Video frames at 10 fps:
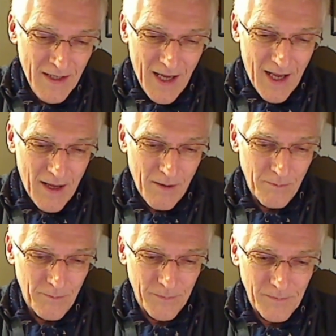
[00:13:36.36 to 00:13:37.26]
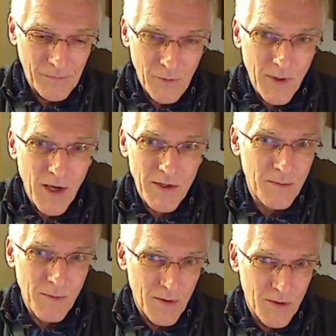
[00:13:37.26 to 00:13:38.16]
um, for
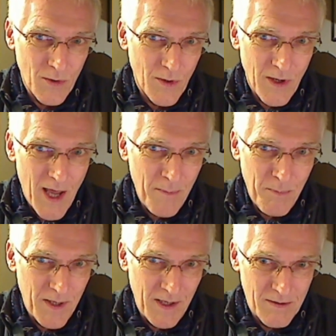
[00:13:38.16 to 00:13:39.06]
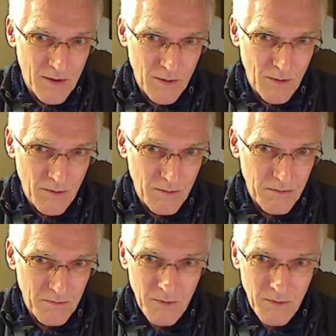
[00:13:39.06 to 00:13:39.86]
customers who are happy to